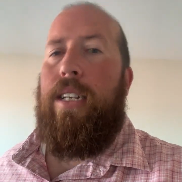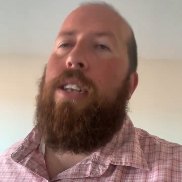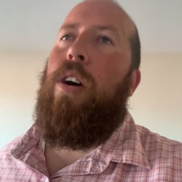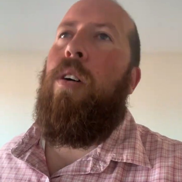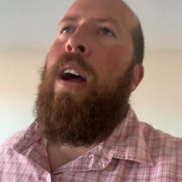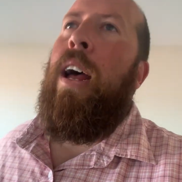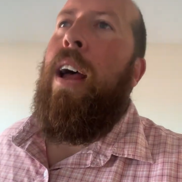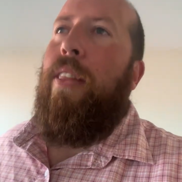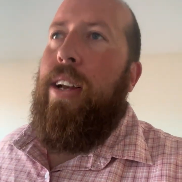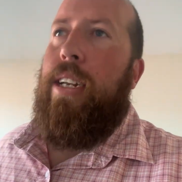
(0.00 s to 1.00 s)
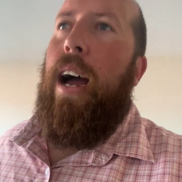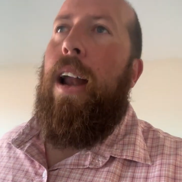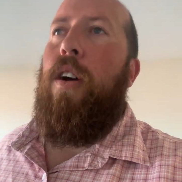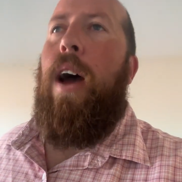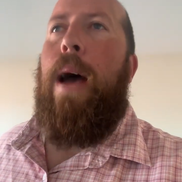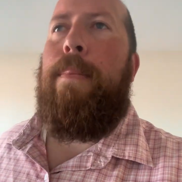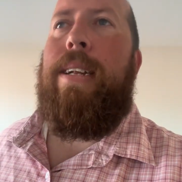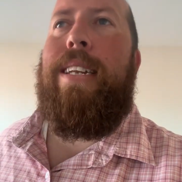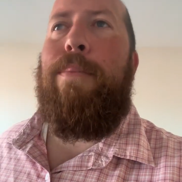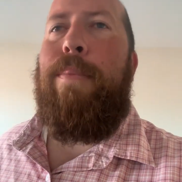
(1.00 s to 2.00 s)
And so this condo
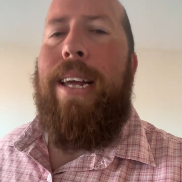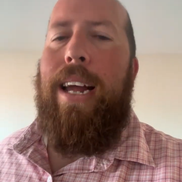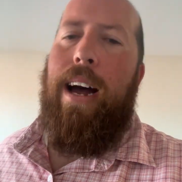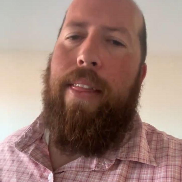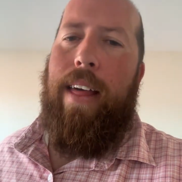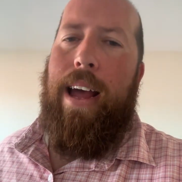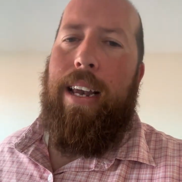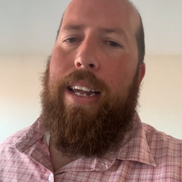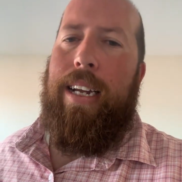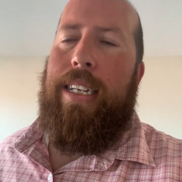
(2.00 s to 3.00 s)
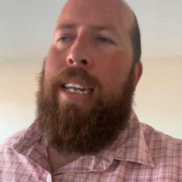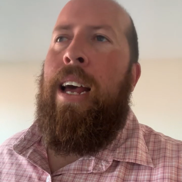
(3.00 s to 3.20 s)
happens to be on that list.